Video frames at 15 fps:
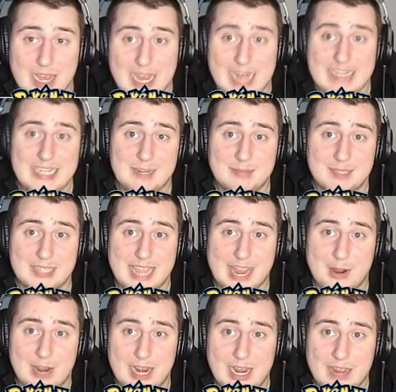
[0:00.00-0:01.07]
Hi, Team
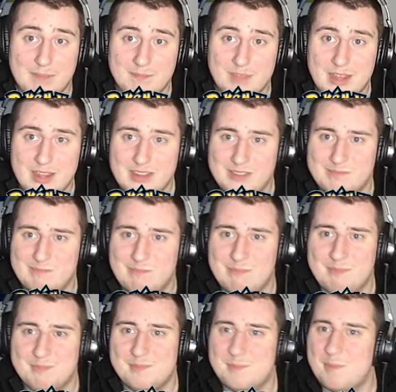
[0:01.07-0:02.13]
Scary.
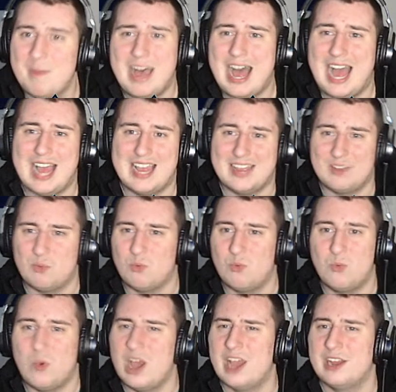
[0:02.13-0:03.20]
My
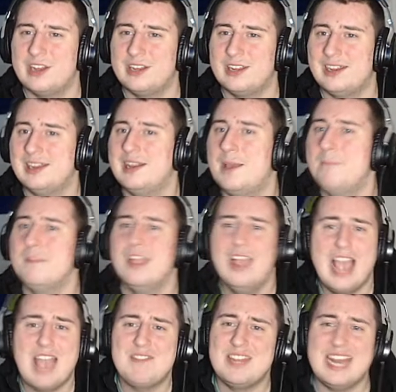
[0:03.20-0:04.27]
word.
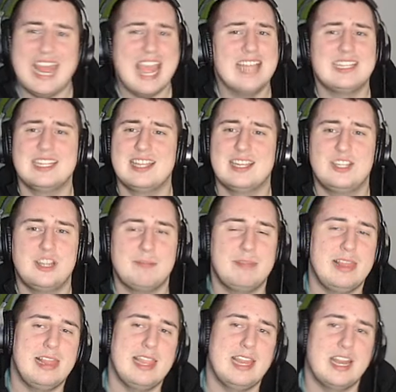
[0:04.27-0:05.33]
If it isn't the
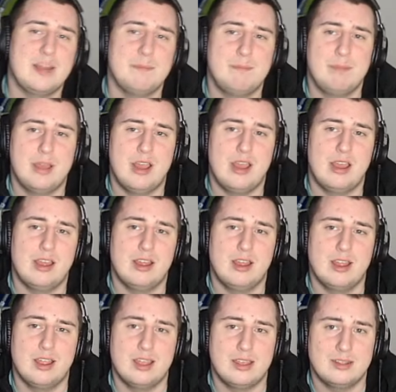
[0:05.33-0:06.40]
gym leader,
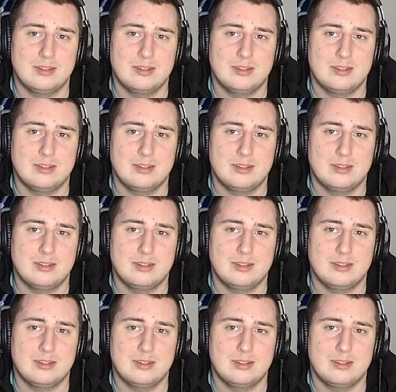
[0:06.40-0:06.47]
Berg.